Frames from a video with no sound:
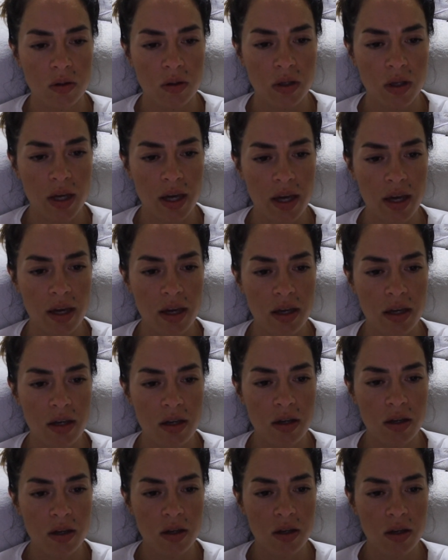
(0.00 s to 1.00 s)
Okay.
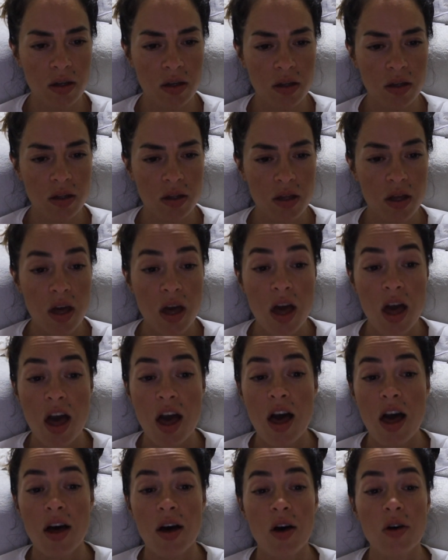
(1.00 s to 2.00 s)

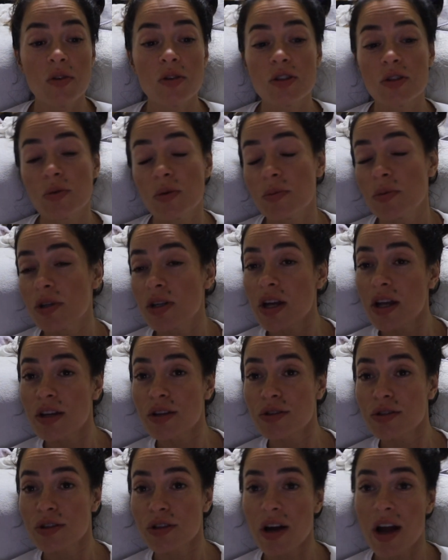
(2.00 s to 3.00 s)
Oh, sweet
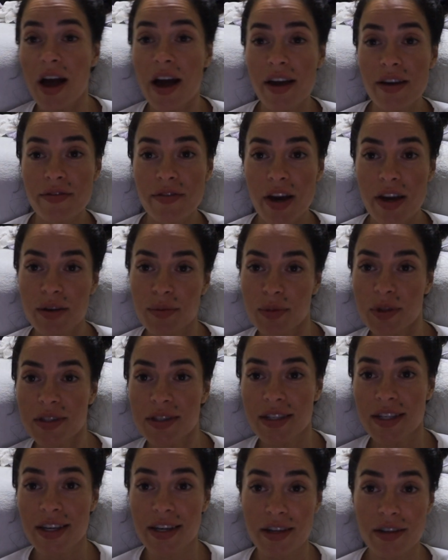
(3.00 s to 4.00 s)
potatoes are high in vitamin
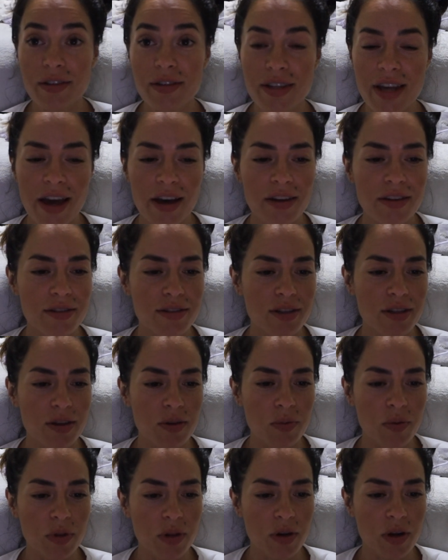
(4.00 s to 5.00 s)
C. It'll tell you too
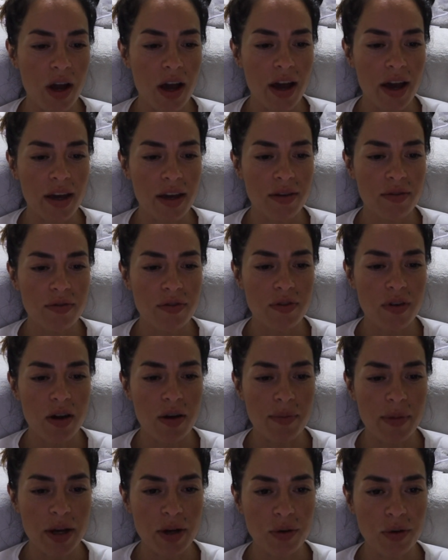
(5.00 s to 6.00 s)
when they're high of a
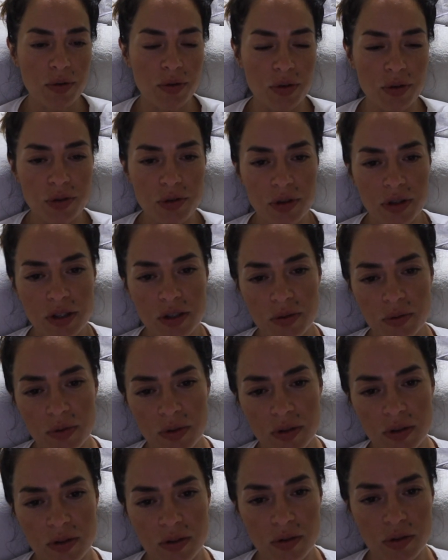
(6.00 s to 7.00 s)
micronutrient,
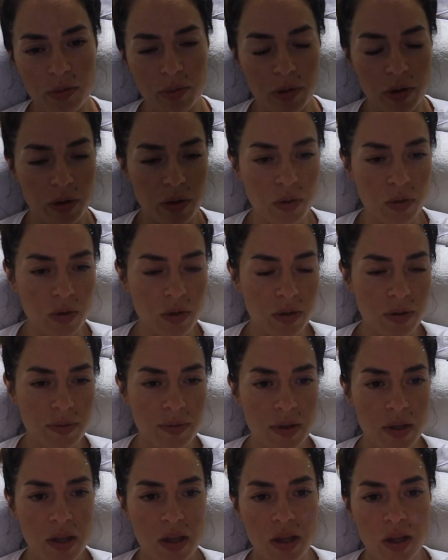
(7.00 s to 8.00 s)
which is super cool.
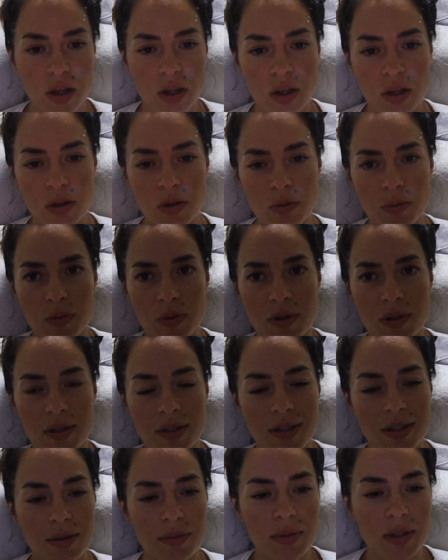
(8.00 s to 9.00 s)
Oops,
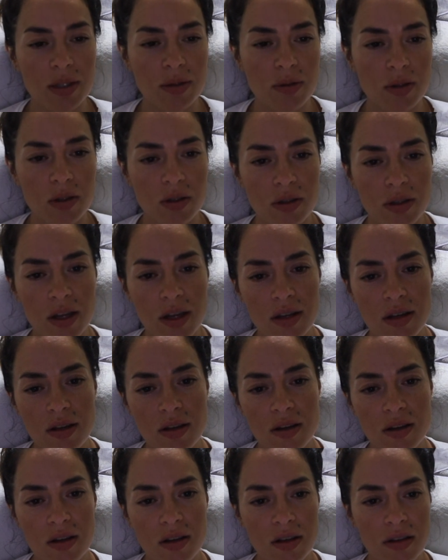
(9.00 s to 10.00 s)
didn't mean to turn that
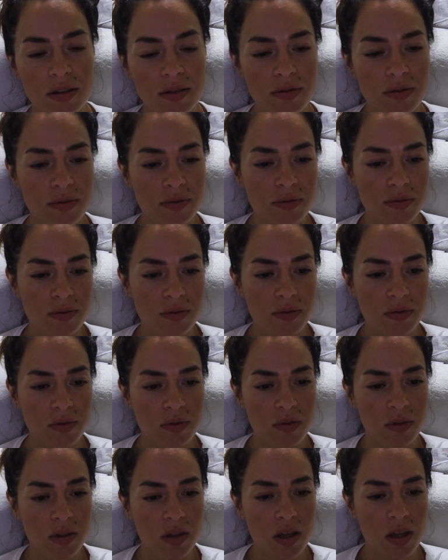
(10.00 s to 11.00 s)
on.
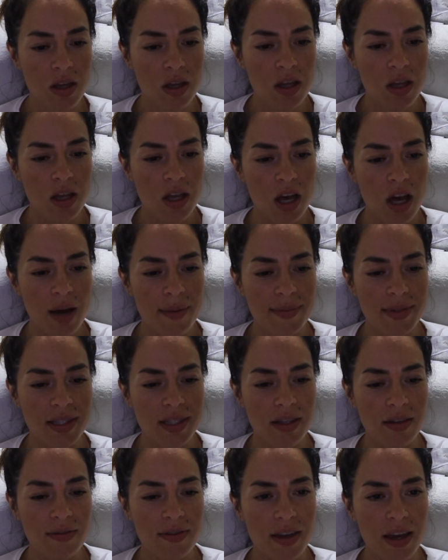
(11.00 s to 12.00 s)
I'm gonna
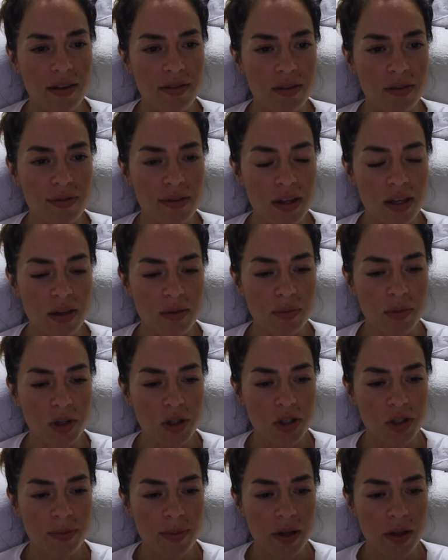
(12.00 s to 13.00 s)
see if they have the vegan
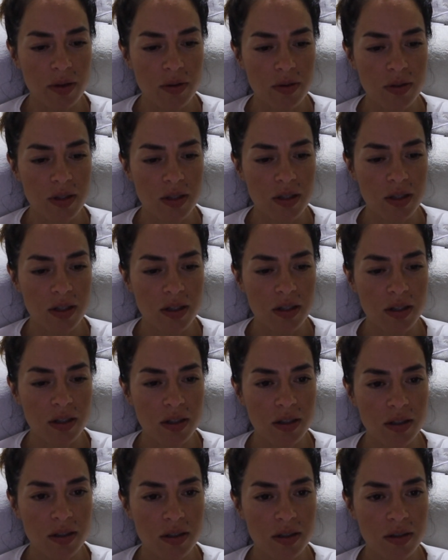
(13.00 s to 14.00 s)
marshmallows in here.